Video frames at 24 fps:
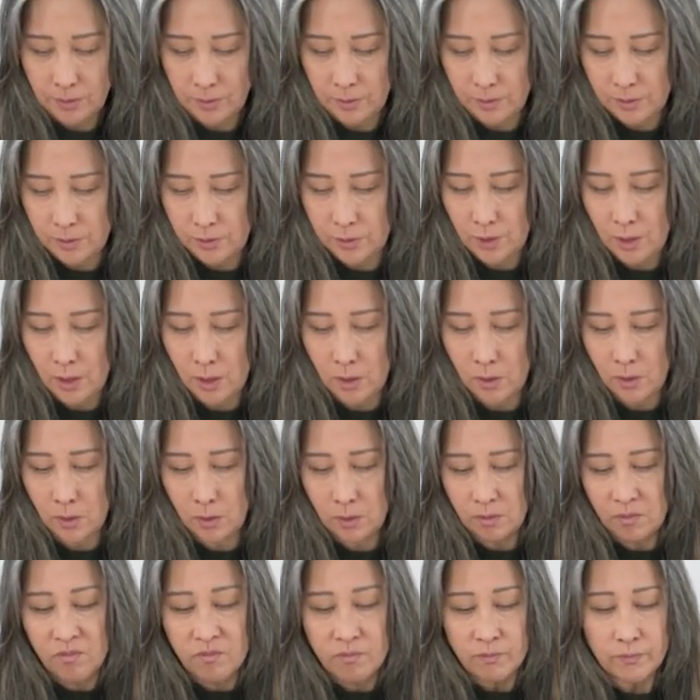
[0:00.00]
So
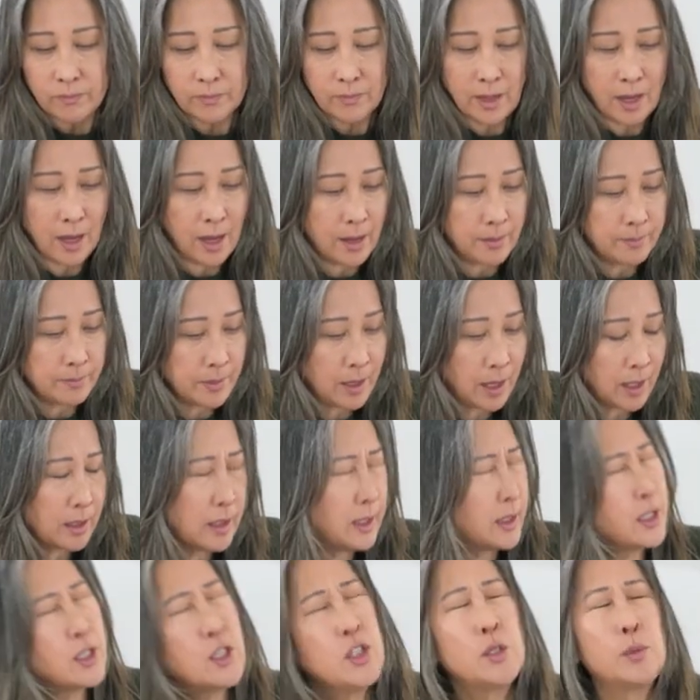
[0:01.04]
I'm not
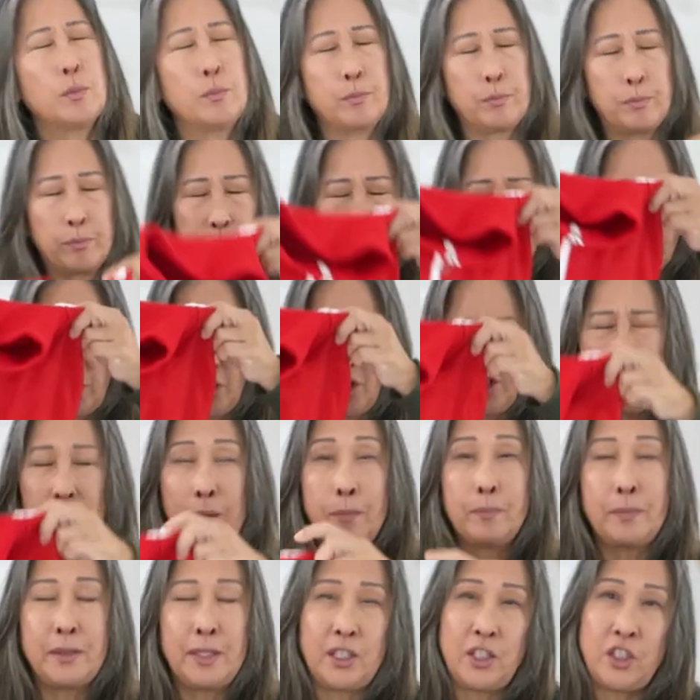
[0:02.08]
going to
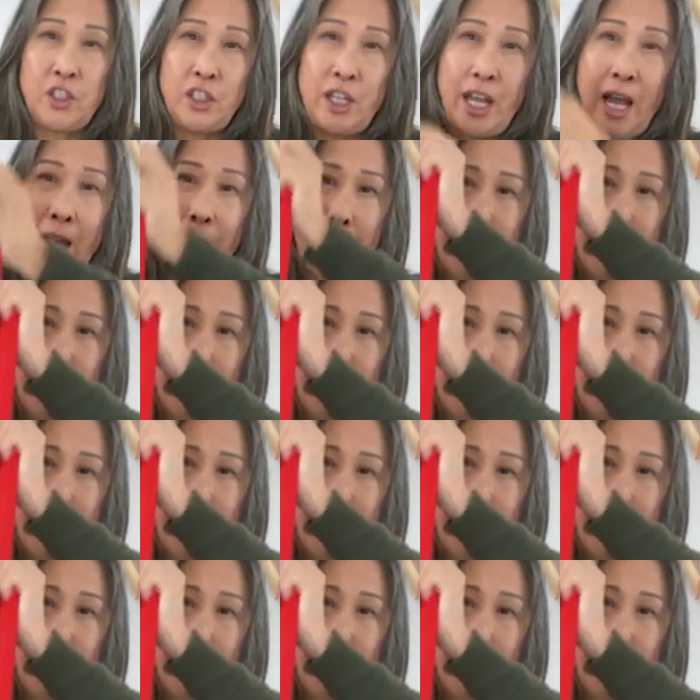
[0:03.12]
ship this yet,